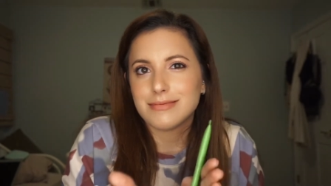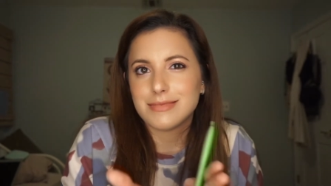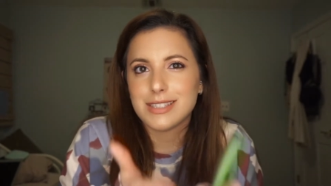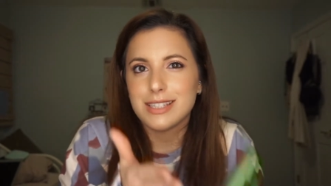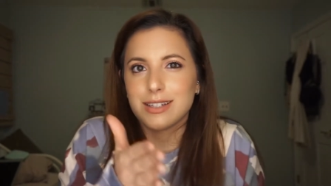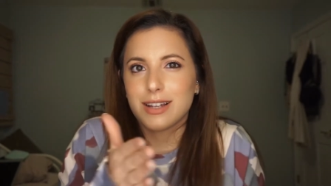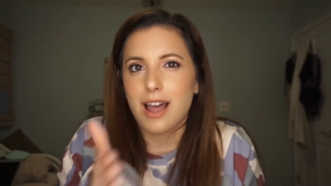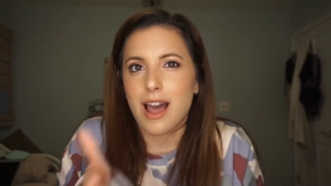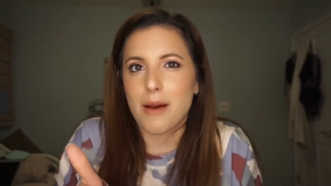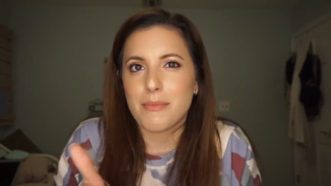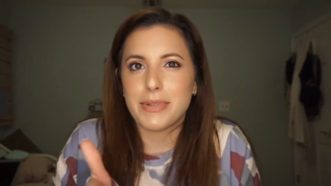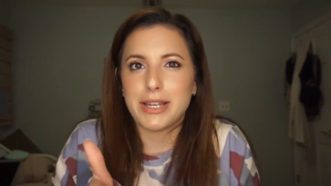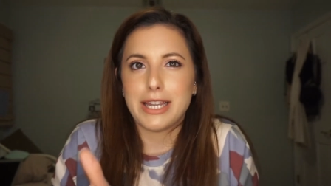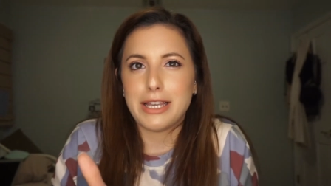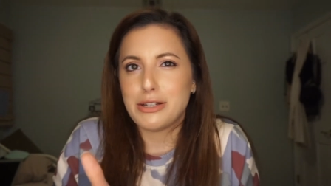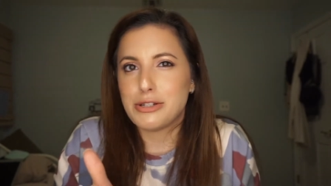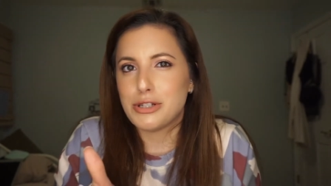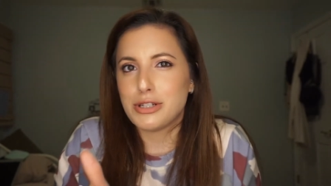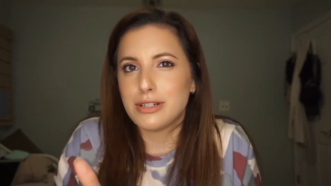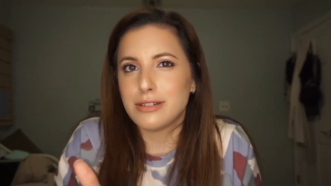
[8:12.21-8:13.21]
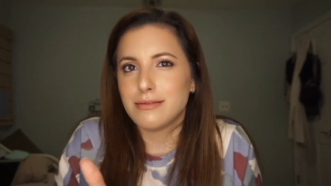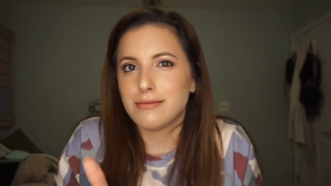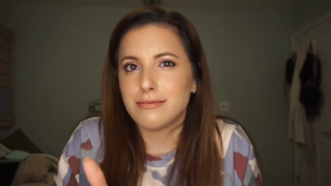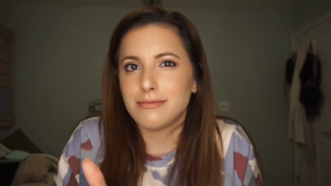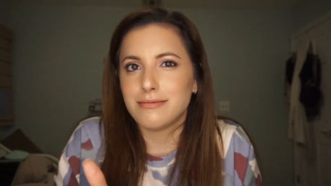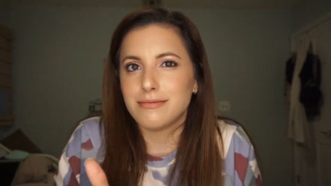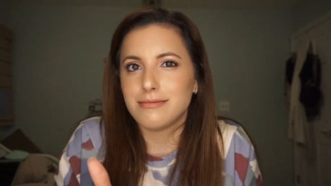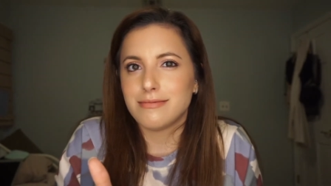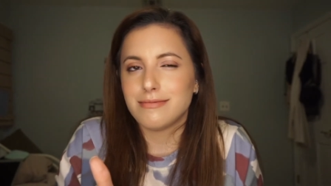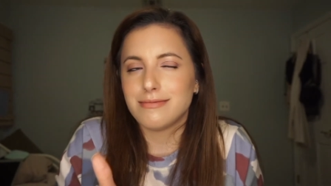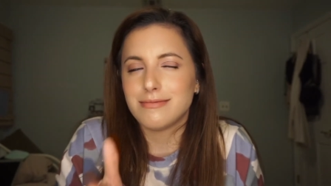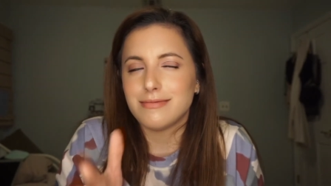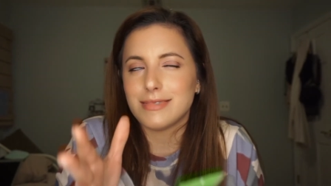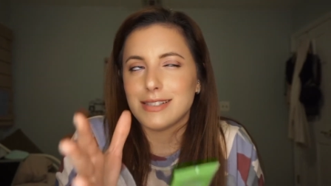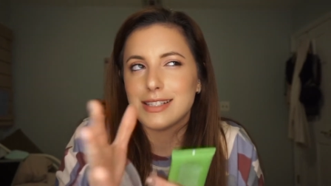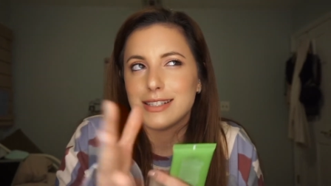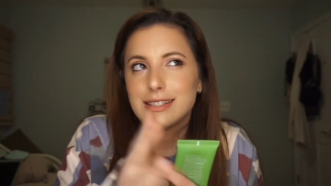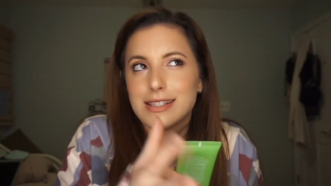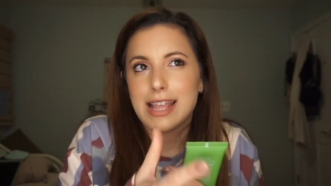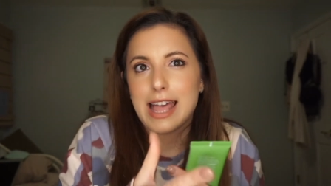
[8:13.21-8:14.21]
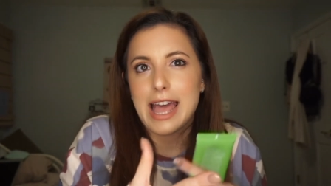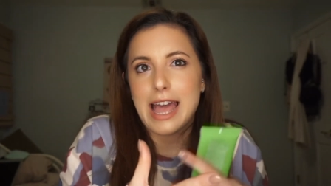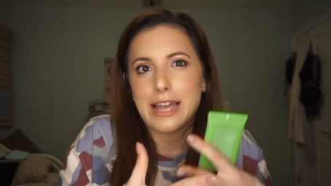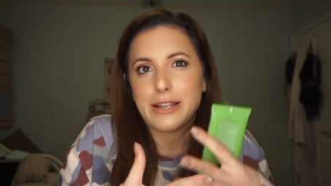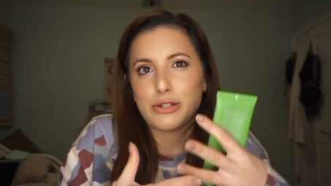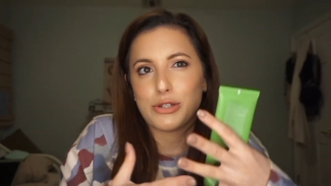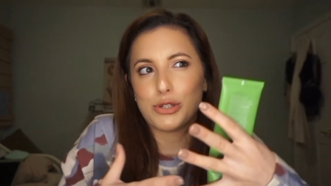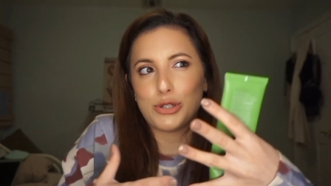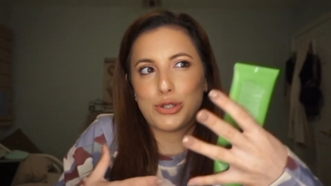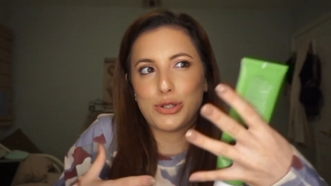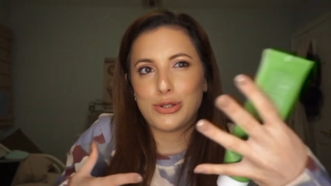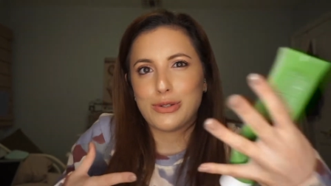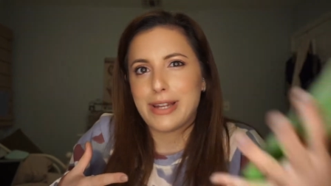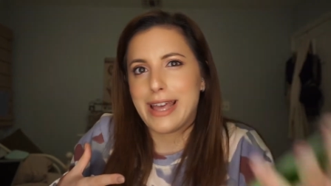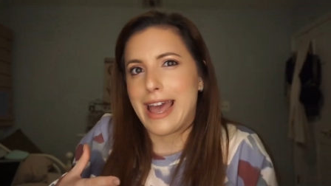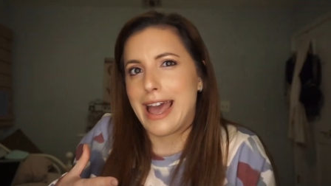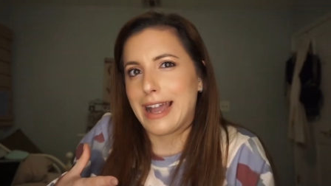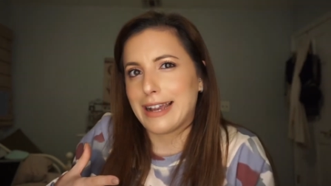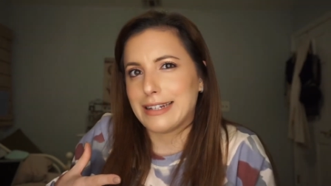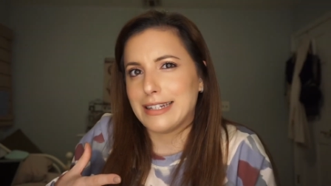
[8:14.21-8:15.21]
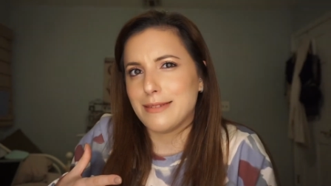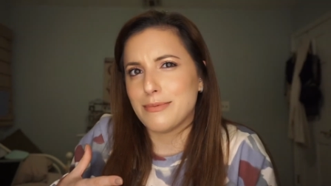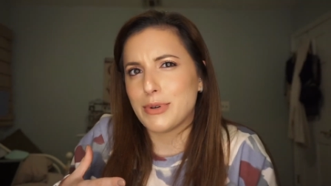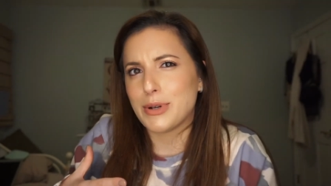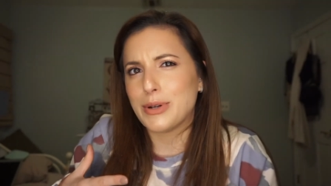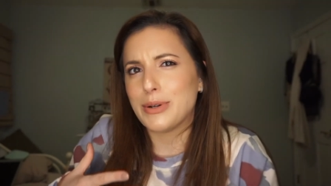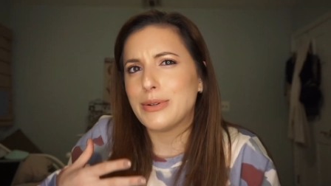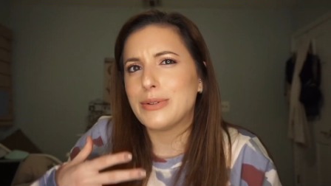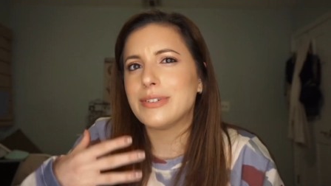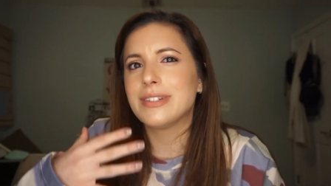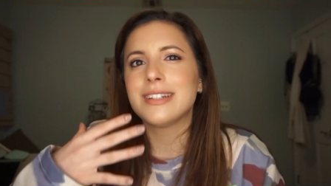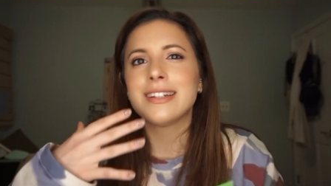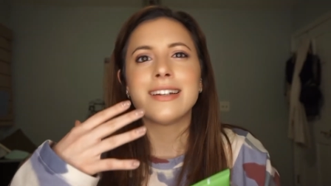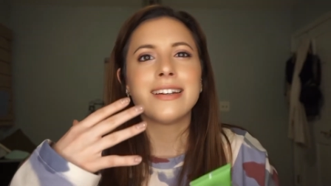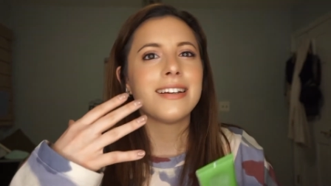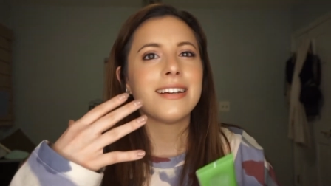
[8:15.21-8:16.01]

to combination slash acne prone